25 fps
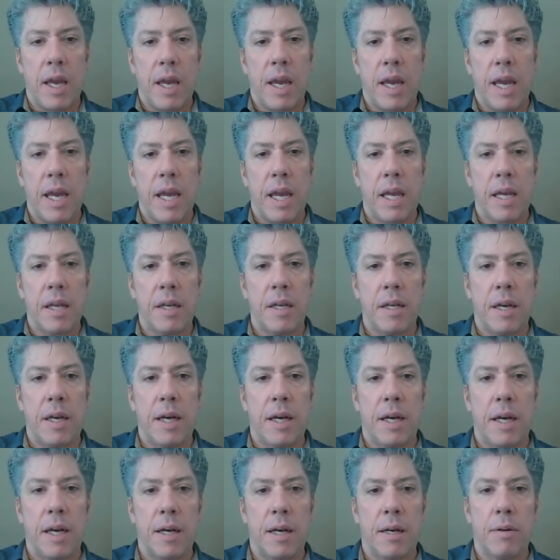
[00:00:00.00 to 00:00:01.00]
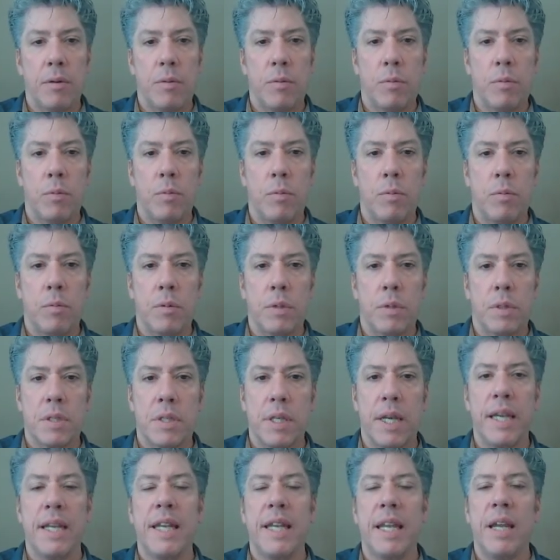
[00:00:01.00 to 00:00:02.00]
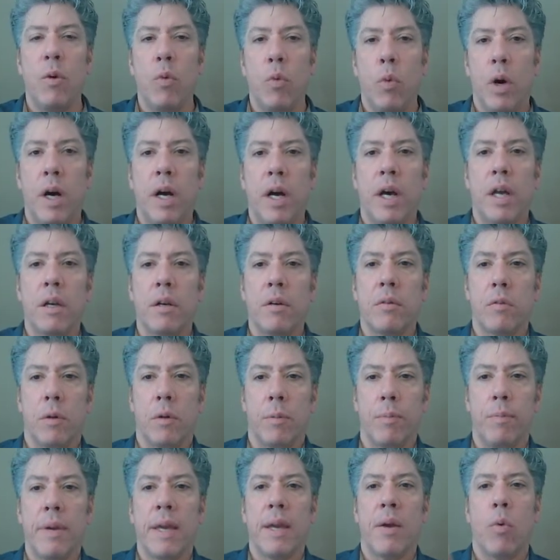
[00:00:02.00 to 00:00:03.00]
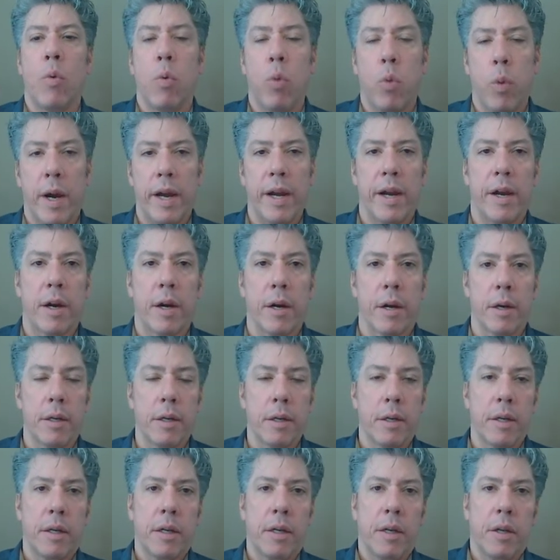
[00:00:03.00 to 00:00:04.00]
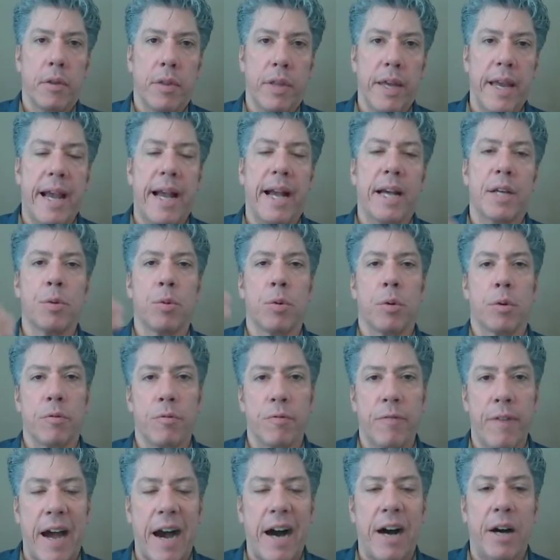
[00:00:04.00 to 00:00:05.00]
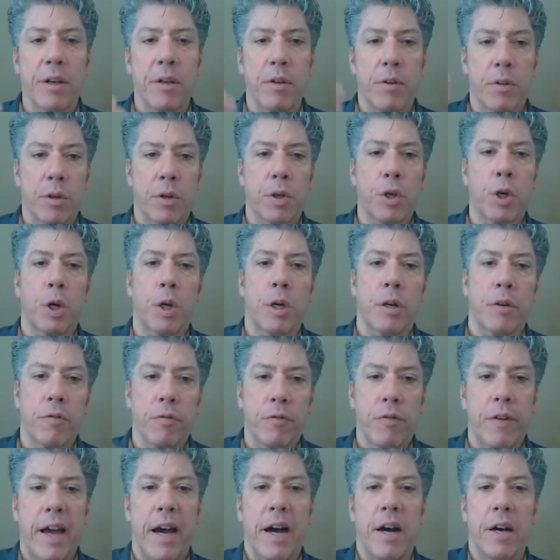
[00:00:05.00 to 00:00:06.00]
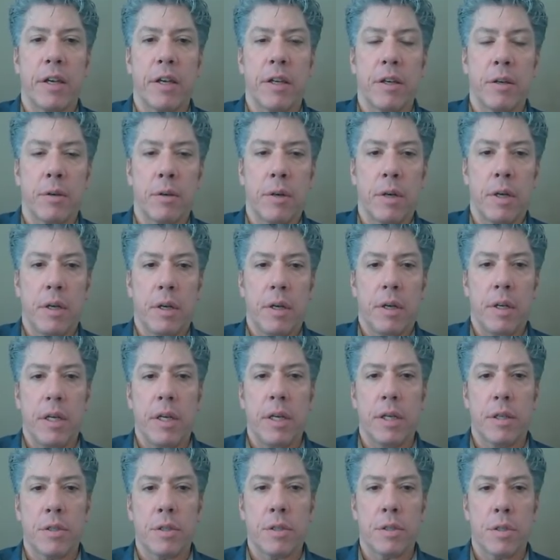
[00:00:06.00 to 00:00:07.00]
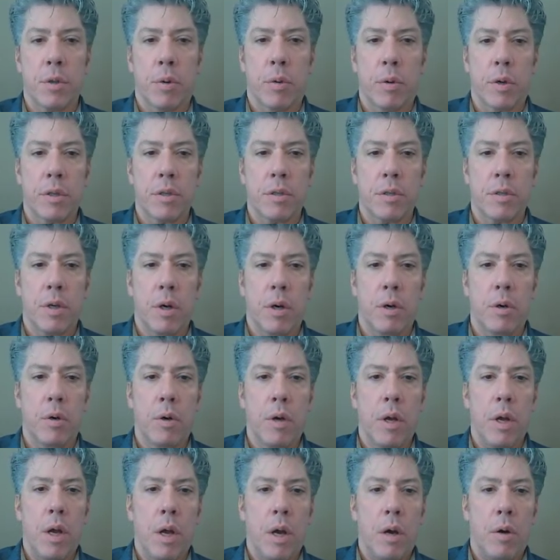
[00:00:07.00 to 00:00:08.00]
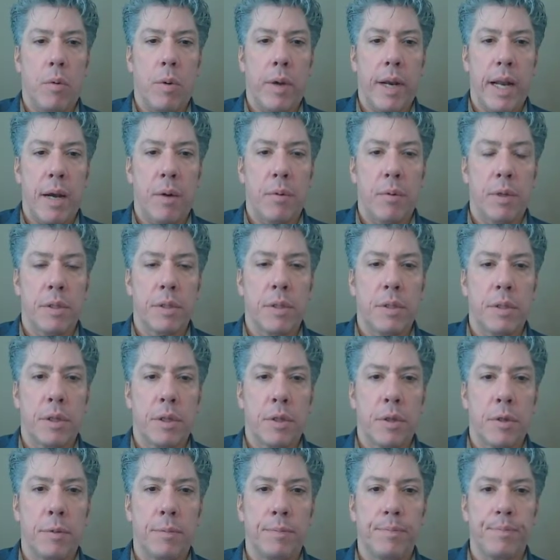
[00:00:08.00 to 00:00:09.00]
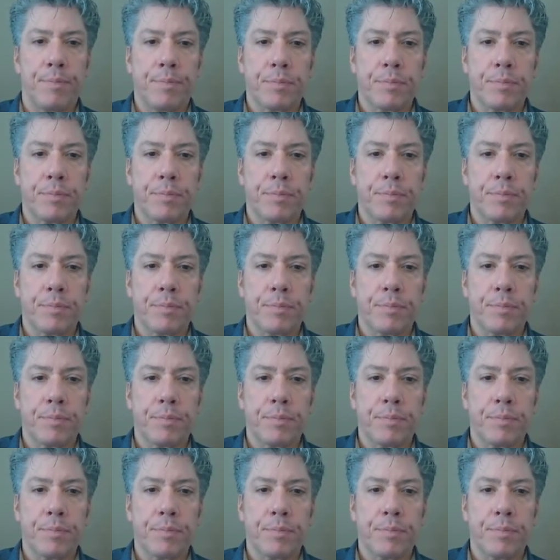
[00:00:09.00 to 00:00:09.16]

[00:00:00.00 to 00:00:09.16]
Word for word: And uh, TD1 will be where the actual value, the current value, is stored. So what I will do,